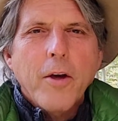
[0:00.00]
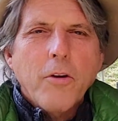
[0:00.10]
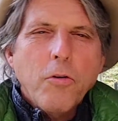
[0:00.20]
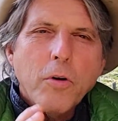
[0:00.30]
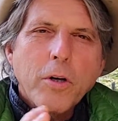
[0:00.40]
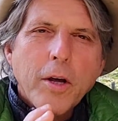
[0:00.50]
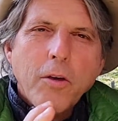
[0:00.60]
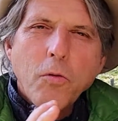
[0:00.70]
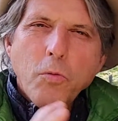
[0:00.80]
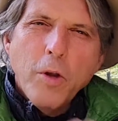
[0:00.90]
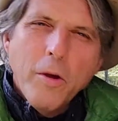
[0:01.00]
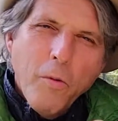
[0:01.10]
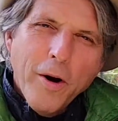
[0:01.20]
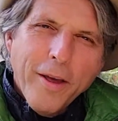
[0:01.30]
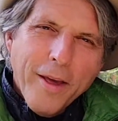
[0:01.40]
You really
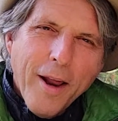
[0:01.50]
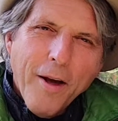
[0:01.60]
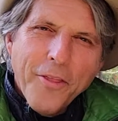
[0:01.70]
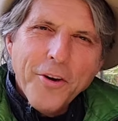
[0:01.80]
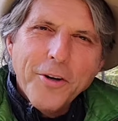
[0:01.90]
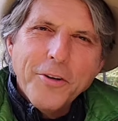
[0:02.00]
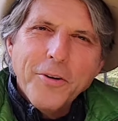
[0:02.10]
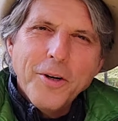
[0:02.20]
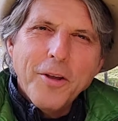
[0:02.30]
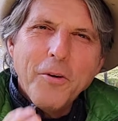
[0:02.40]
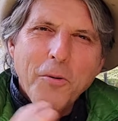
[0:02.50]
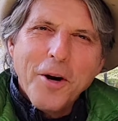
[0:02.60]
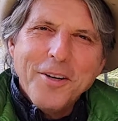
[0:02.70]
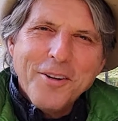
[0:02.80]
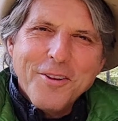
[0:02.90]
want to get out there and do it. You want
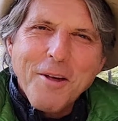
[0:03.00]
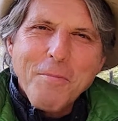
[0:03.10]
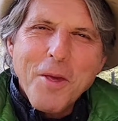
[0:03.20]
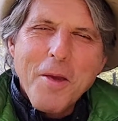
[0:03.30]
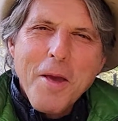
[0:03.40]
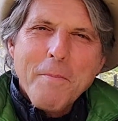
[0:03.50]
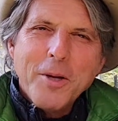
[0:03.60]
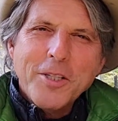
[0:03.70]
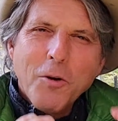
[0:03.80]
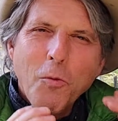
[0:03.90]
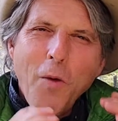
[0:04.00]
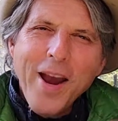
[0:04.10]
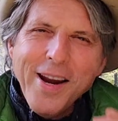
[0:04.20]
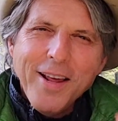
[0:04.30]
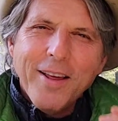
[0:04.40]
to do something, but your
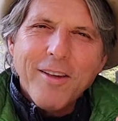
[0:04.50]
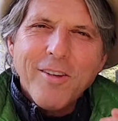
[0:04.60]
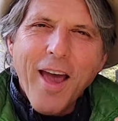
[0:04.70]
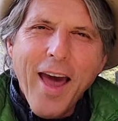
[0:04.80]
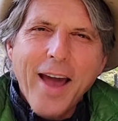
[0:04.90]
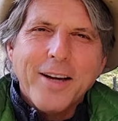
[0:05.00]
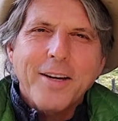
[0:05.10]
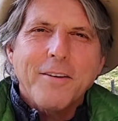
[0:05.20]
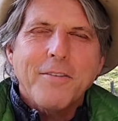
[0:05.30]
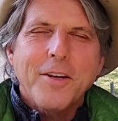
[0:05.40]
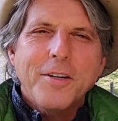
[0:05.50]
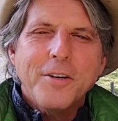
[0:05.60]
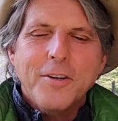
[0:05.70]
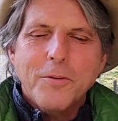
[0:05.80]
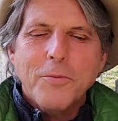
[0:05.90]
waiting is active until
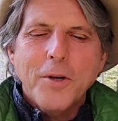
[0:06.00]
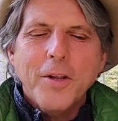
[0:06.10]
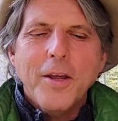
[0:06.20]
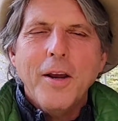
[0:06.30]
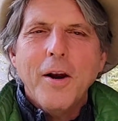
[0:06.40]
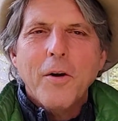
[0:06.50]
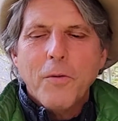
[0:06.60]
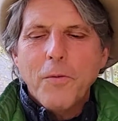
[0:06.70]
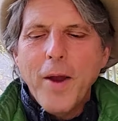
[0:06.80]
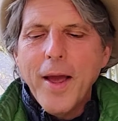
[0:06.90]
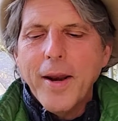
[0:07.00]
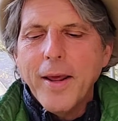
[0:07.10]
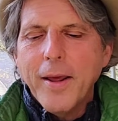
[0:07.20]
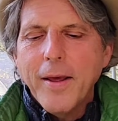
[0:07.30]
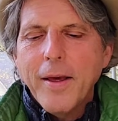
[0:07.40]
you're really
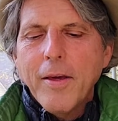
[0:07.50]
ready.